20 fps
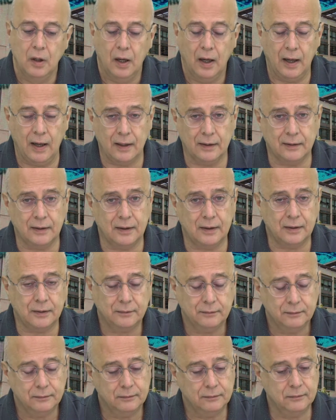And
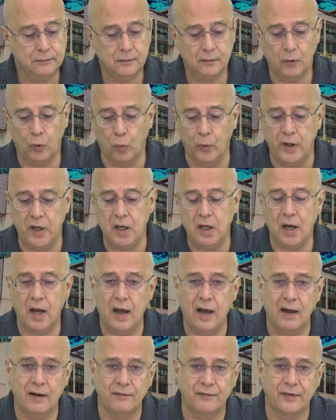we
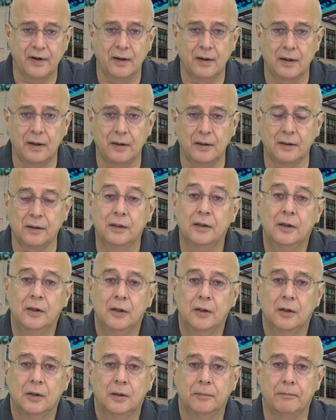have
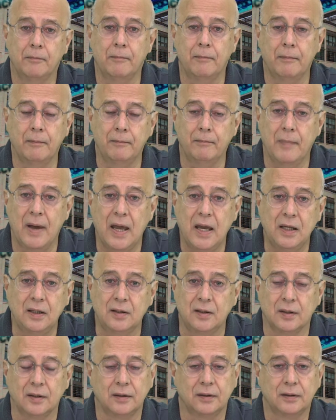
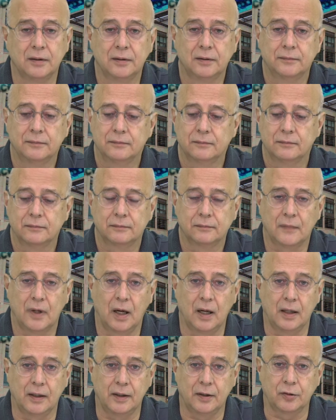made
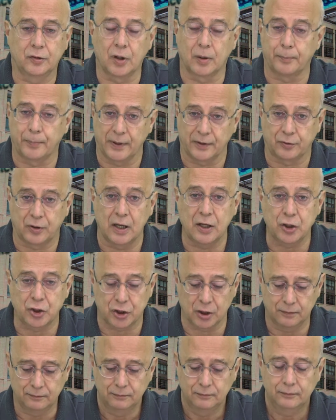an
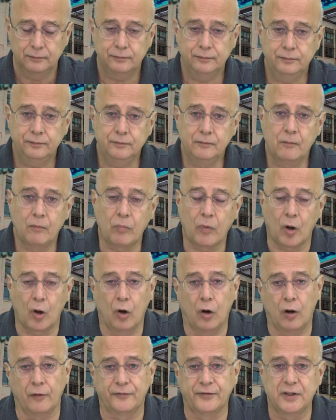interpretation
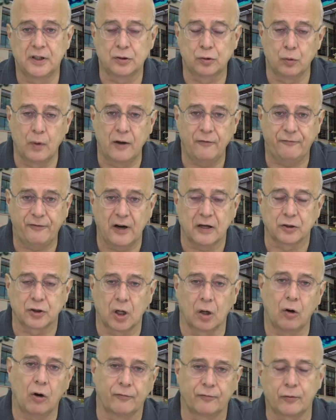of this wave
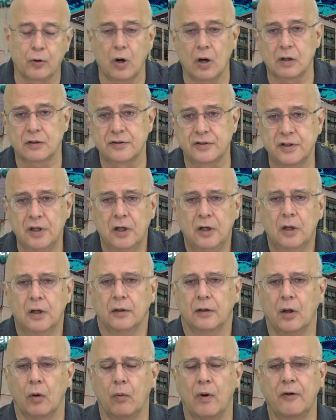function. Of course,
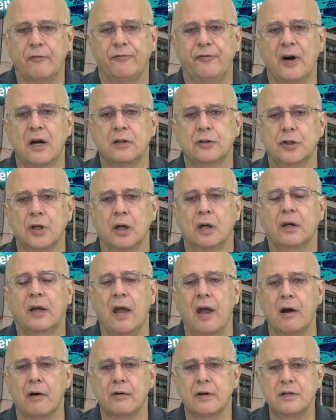the wave function
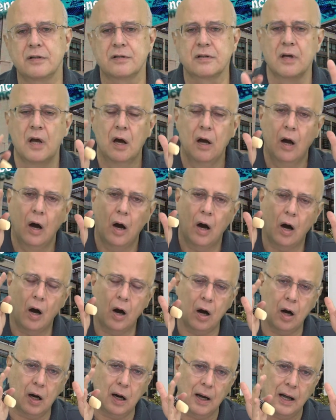carries
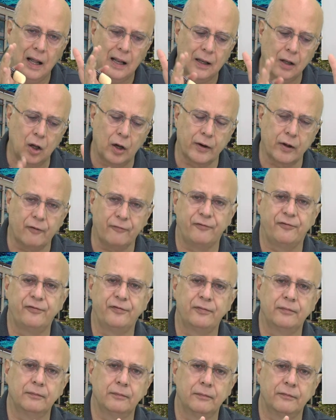a lot
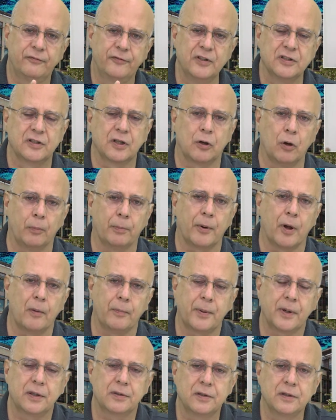of physical
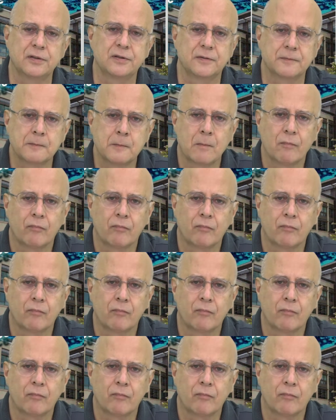properties.